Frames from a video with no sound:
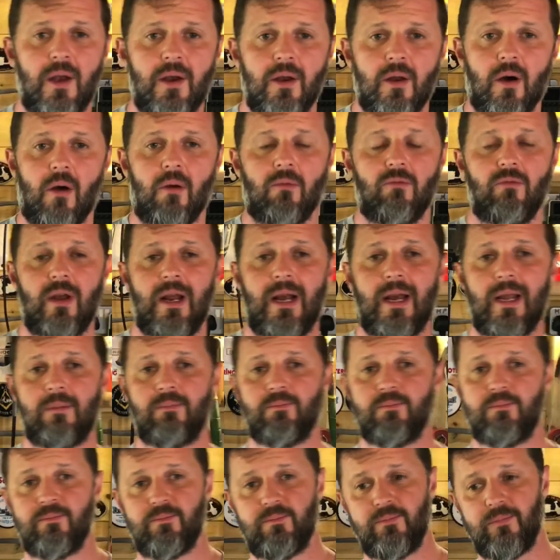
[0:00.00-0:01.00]
not really
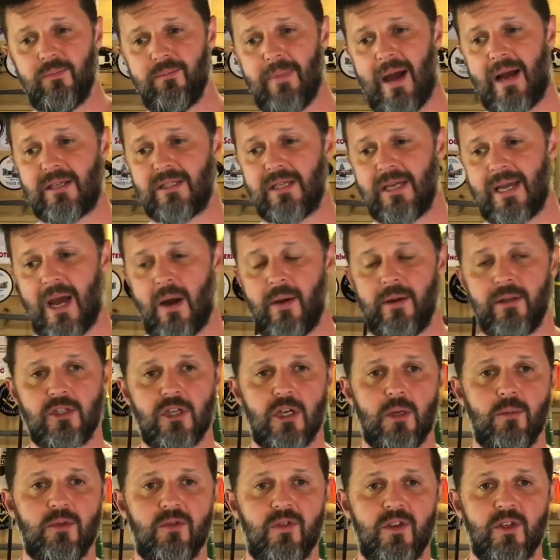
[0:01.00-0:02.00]
maxing out in
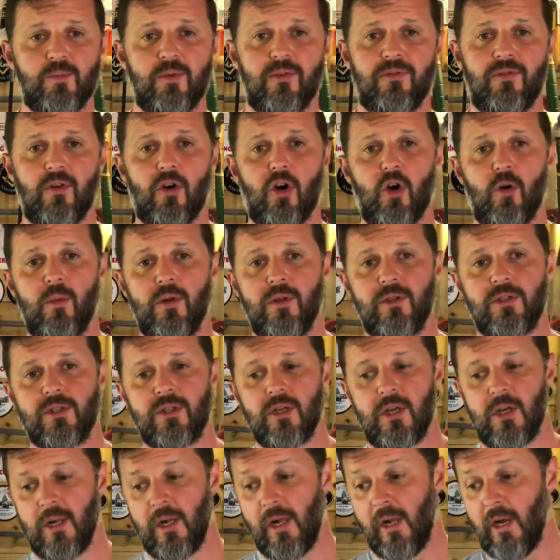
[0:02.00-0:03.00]
terms of its performance.